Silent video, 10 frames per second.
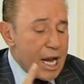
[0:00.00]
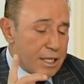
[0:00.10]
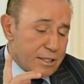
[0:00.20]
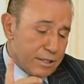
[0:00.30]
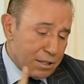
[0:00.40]

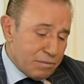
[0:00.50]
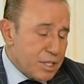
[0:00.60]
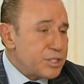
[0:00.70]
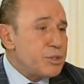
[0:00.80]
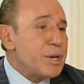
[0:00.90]
I
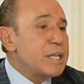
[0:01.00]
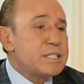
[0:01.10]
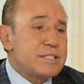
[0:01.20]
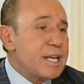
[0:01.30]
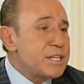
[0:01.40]
served in the
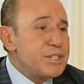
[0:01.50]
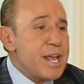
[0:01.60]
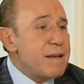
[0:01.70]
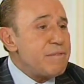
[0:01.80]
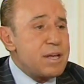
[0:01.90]
United States
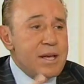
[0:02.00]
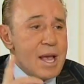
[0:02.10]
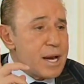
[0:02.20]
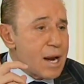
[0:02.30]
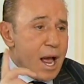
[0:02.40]

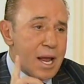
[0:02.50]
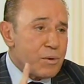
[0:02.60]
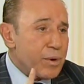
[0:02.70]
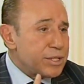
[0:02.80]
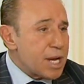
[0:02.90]
Navy and I
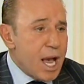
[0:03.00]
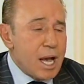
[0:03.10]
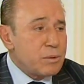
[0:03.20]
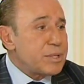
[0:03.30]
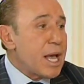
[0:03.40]
went out.